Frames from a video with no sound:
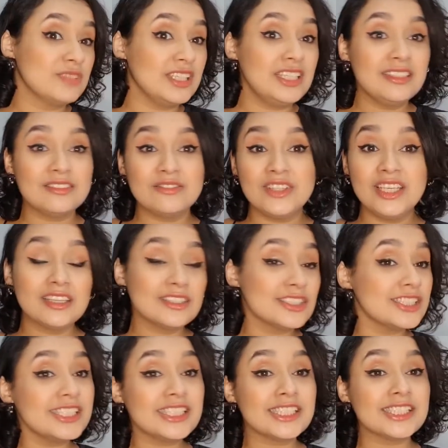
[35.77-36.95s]
eat vegan
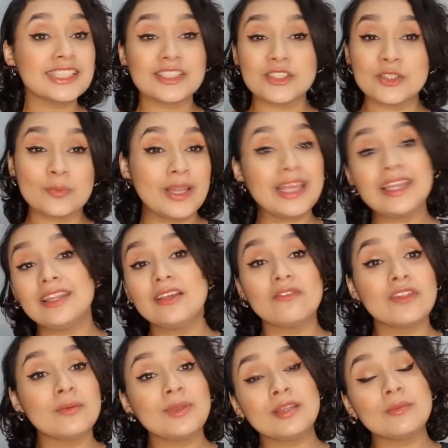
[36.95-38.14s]
cheeses. There's plenty of
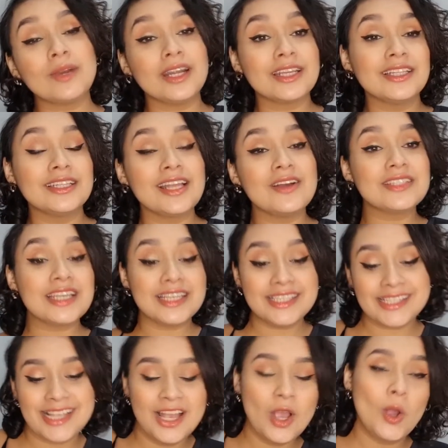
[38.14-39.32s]
them in the market nowadays.
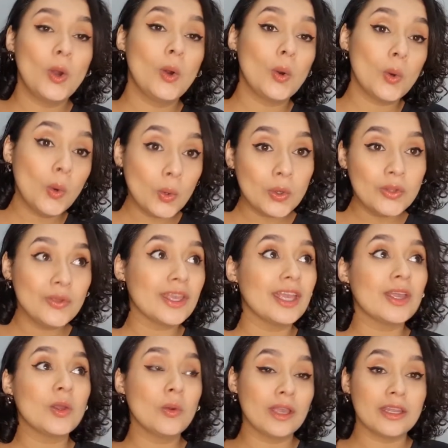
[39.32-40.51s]
Or you can
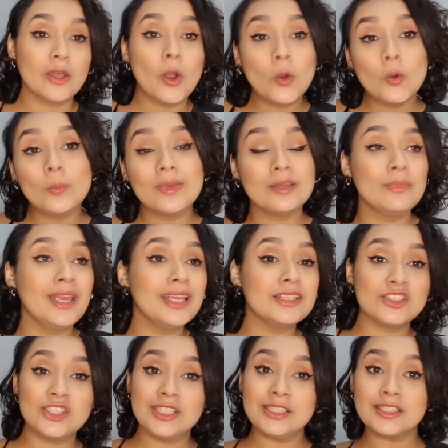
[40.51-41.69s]
cook at home and make
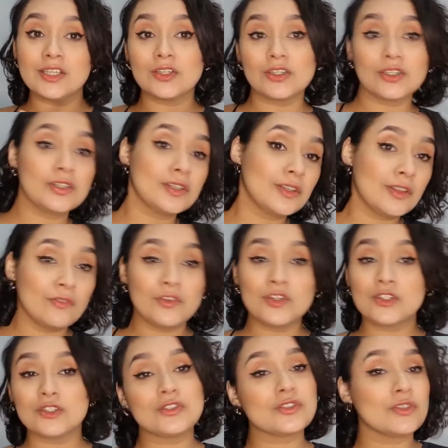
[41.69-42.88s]
cheesier
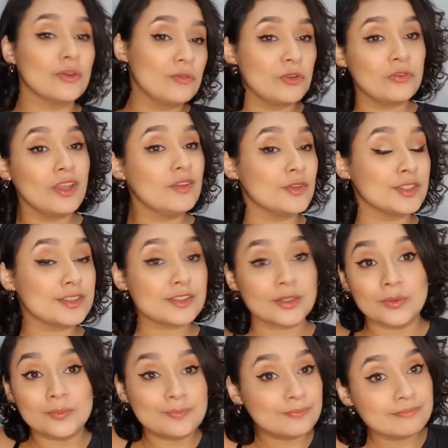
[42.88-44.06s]
versions of your favorites.
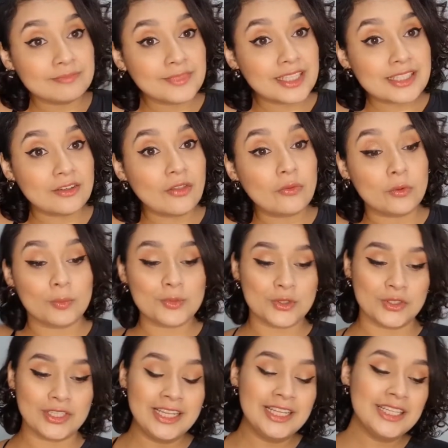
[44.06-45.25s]
So that's another
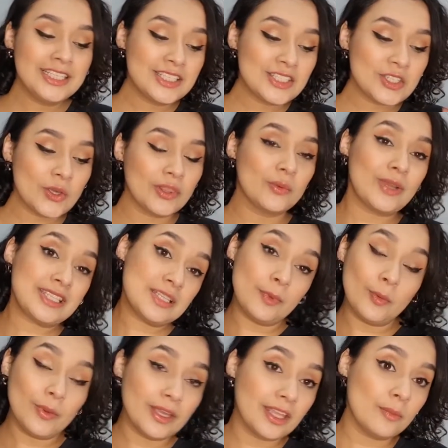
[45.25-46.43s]
option. So the recipe
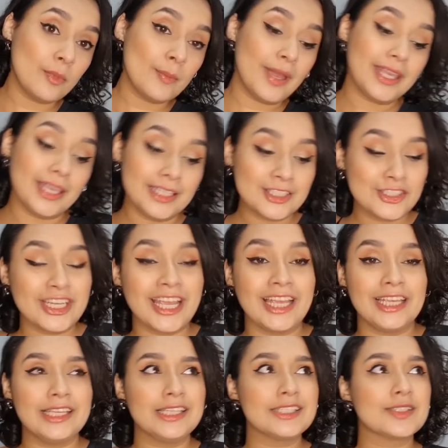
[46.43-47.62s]
we're going to be making
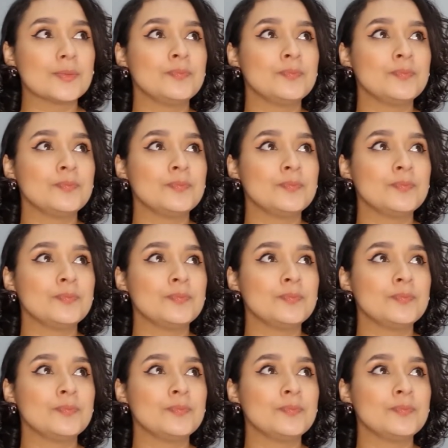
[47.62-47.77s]
today